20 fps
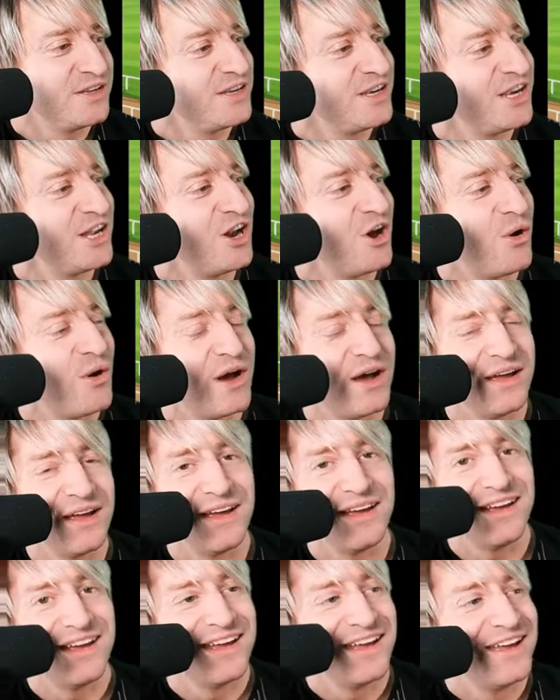You know, I,
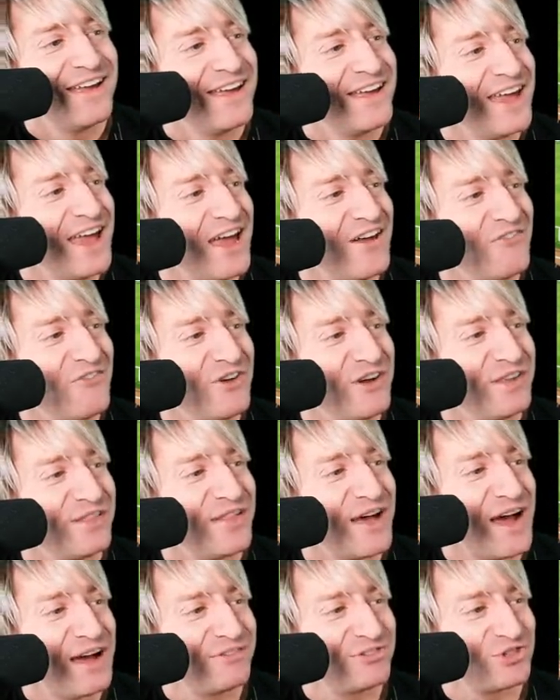every
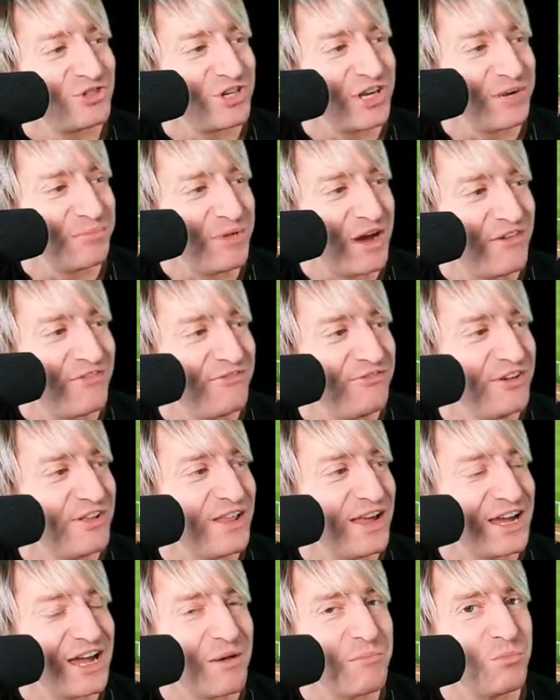live stream, I feel
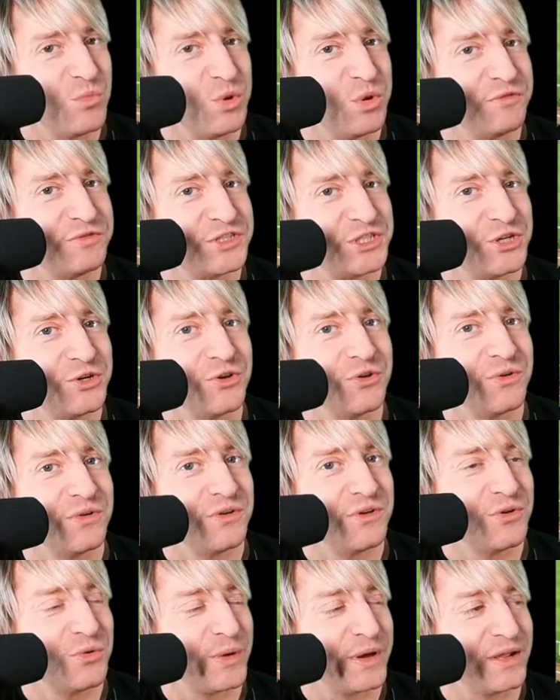like I move too
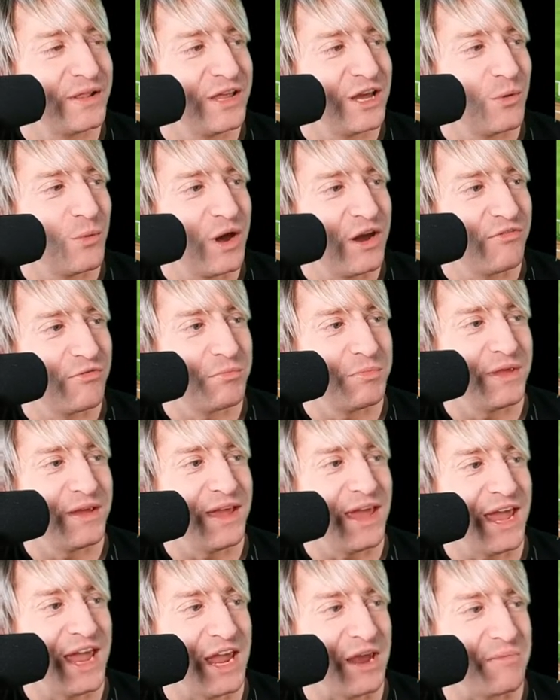quickly away from the
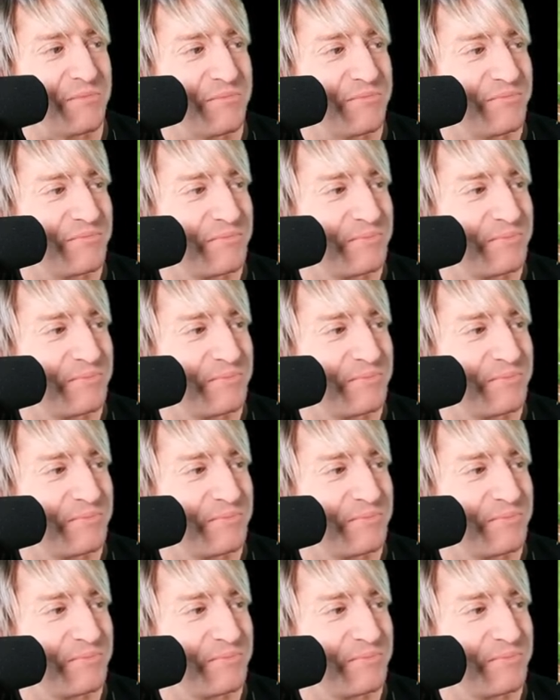game.